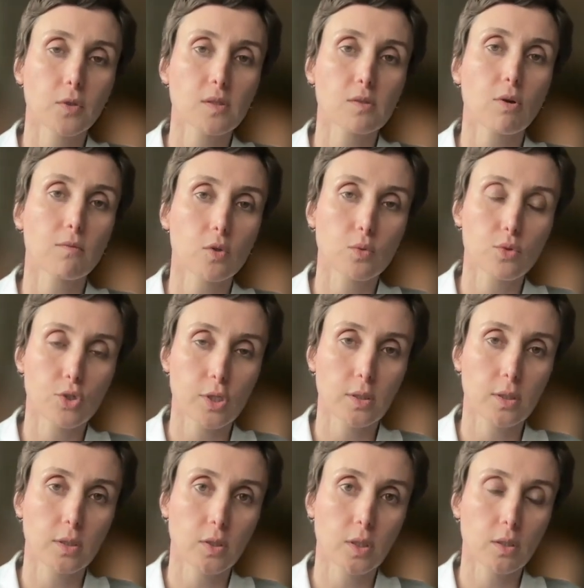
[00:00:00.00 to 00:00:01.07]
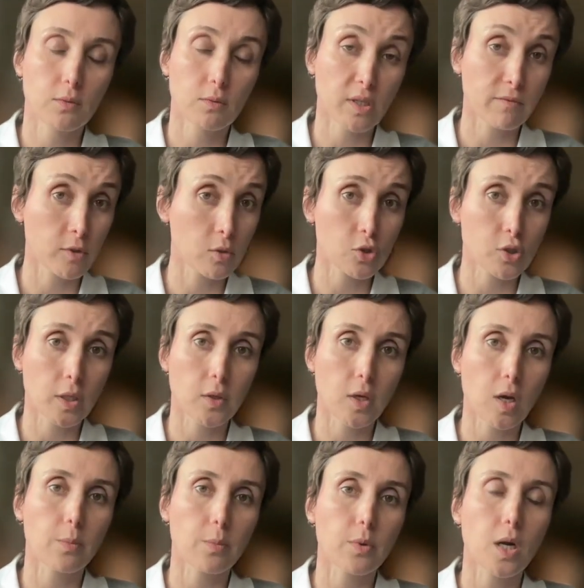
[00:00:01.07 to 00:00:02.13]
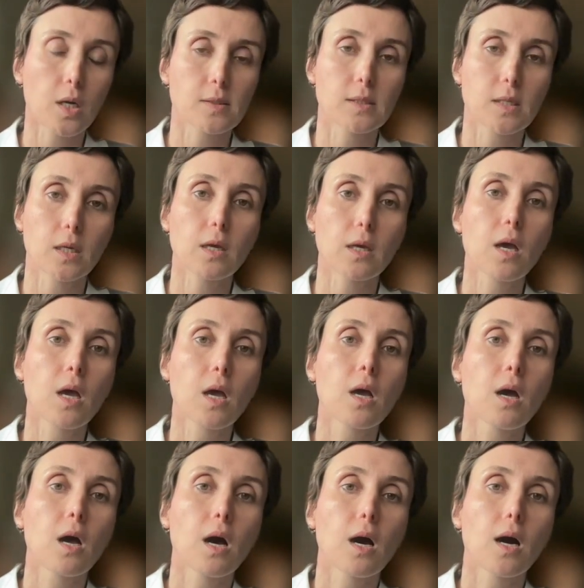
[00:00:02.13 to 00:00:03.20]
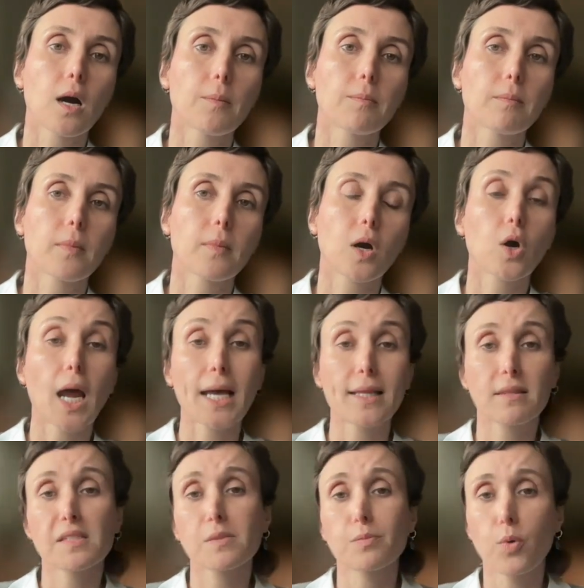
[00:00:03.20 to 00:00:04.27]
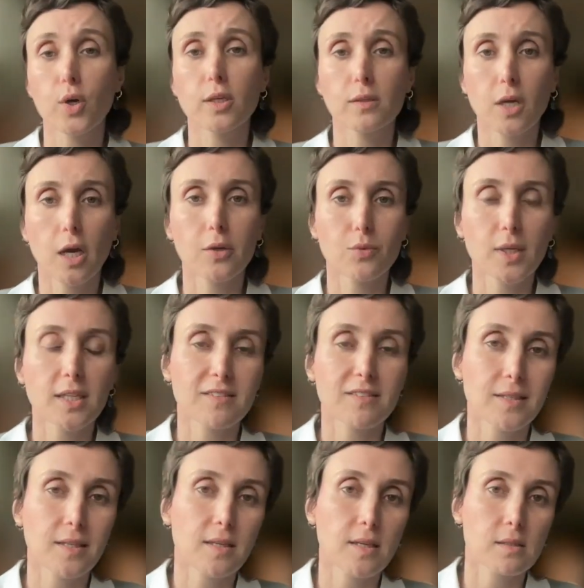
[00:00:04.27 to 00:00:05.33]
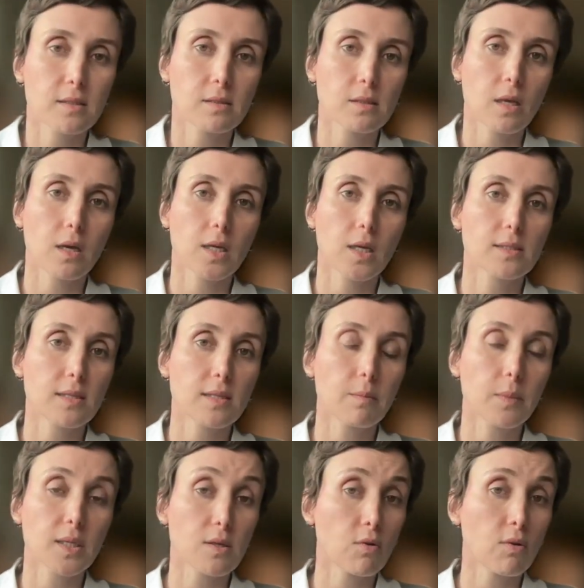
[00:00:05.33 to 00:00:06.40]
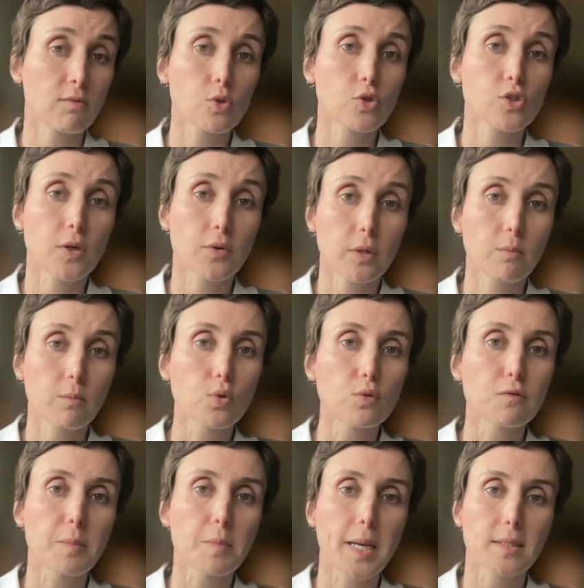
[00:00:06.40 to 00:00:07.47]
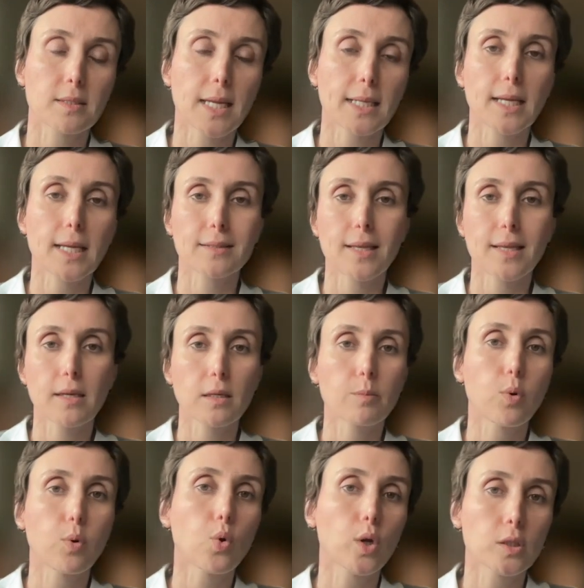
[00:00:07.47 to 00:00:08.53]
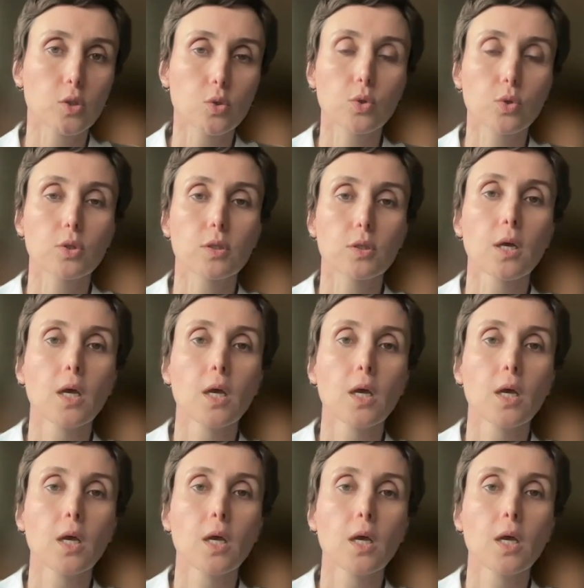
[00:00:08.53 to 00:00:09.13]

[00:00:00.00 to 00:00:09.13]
revolutionary uprising. Or at this point, I really think it's a revolutionary movement that at any point could